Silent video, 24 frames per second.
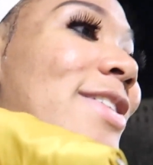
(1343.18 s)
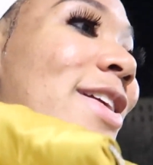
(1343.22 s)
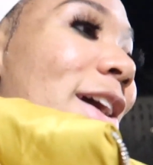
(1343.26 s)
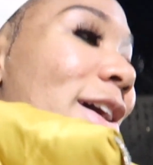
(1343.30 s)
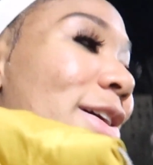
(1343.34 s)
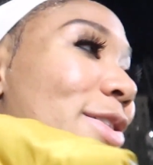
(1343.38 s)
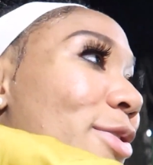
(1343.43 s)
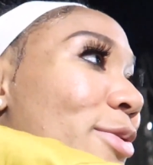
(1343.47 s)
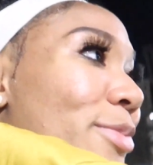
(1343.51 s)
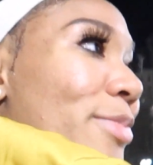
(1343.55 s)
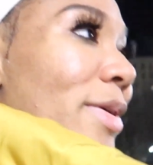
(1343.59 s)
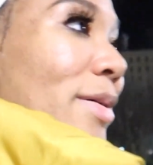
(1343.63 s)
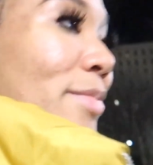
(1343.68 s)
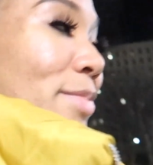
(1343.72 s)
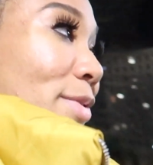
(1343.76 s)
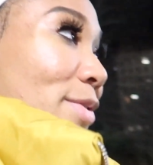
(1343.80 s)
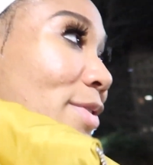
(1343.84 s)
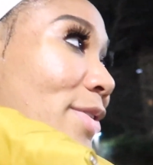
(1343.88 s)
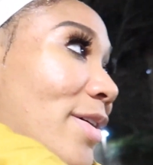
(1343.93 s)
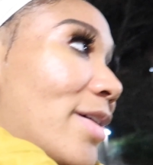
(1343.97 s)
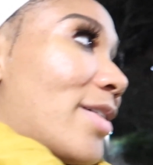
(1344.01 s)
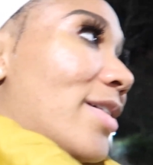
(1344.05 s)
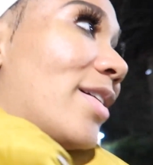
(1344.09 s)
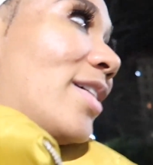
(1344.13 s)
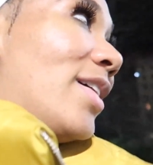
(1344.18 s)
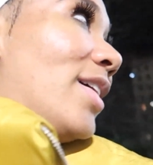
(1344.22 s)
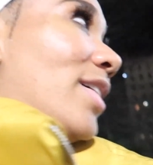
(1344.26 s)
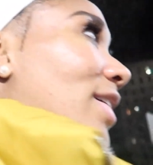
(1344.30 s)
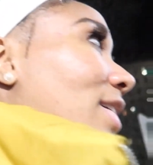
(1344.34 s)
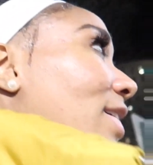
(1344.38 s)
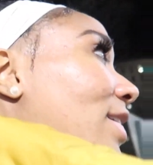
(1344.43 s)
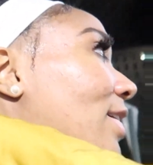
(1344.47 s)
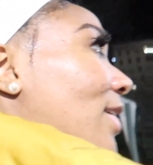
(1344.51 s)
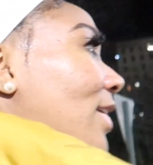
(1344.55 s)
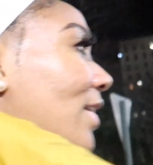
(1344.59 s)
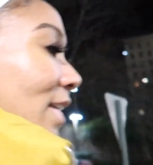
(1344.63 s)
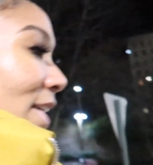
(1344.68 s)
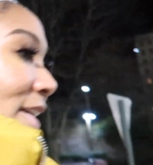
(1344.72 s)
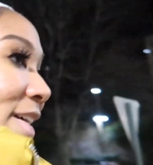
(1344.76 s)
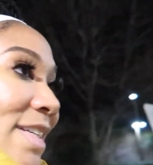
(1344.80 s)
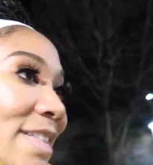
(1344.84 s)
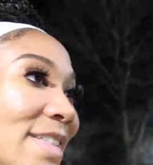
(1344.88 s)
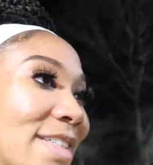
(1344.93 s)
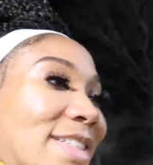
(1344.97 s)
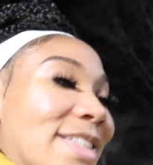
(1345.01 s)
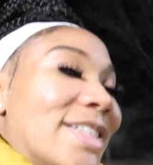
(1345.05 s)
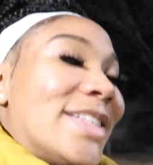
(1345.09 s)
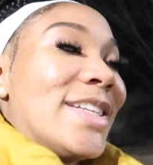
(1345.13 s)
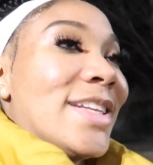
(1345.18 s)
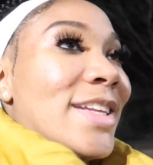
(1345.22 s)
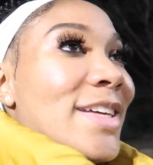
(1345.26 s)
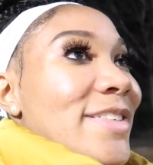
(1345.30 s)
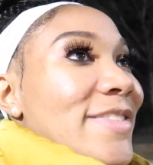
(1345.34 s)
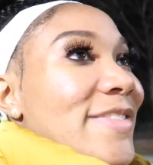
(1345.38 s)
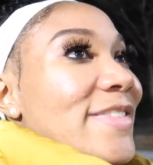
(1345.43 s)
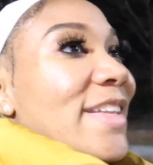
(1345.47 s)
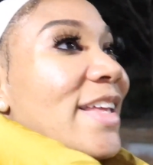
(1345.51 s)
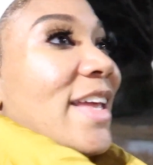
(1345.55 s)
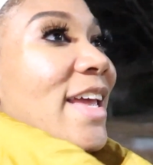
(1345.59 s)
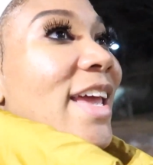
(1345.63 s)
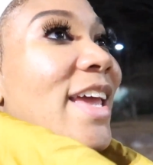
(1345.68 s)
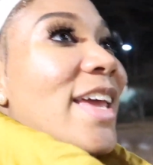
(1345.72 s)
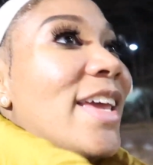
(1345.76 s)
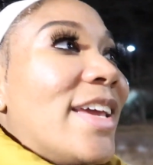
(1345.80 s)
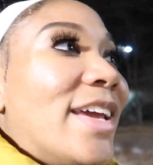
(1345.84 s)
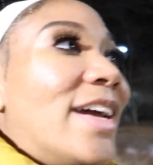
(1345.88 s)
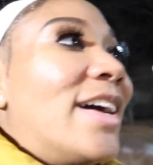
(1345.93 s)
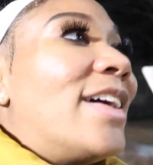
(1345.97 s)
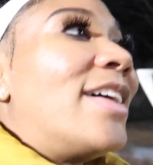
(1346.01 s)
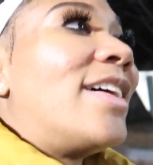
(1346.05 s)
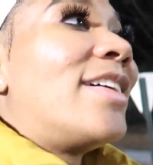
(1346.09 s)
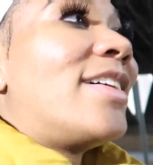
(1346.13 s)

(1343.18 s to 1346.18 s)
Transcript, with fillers: Y'all know baby girl, she loves to eat.